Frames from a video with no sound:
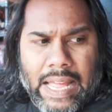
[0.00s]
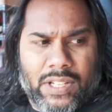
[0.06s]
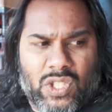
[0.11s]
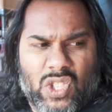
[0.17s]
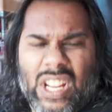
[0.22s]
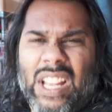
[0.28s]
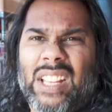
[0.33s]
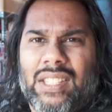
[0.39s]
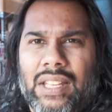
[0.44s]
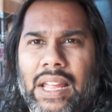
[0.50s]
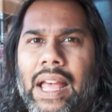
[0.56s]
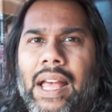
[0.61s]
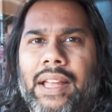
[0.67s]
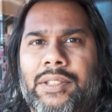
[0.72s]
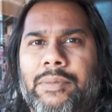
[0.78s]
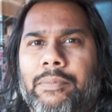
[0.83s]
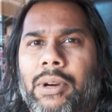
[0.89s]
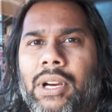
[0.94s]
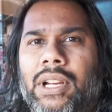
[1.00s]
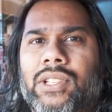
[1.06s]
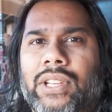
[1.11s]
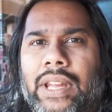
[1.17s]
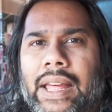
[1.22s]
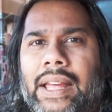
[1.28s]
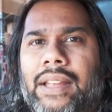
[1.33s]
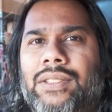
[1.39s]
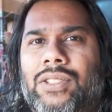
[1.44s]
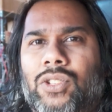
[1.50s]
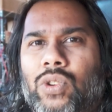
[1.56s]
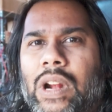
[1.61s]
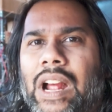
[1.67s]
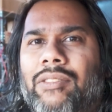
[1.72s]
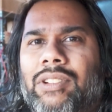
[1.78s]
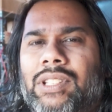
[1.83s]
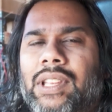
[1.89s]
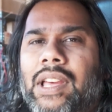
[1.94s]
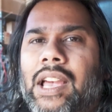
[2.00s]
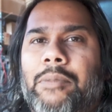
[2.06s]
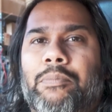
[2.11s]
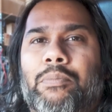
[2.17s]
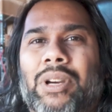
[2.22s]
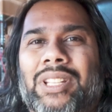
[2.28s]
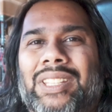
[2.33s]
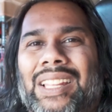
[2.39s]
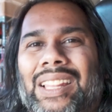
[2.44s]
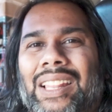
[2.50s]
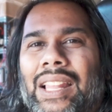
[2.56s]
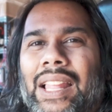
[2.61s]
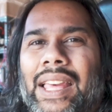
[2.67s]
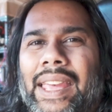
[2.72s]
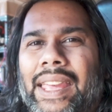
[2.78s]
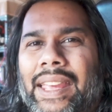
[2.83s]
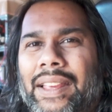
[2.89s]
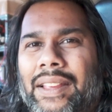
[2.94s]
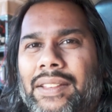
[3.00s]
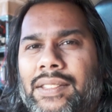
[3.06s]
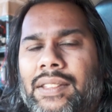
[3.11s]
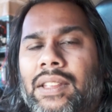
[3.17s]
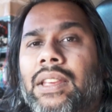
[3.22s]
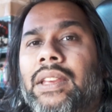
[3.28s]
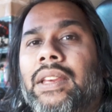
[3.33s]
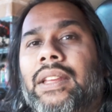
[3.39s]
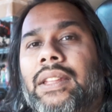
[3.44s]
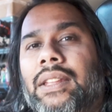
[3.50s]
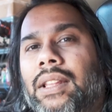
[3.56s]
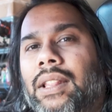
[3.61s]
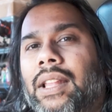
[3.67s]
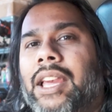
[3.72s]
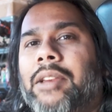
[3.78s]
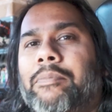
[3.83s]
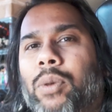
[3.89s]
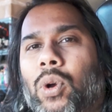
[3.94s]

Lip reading: just as much as the driver's side, but the leg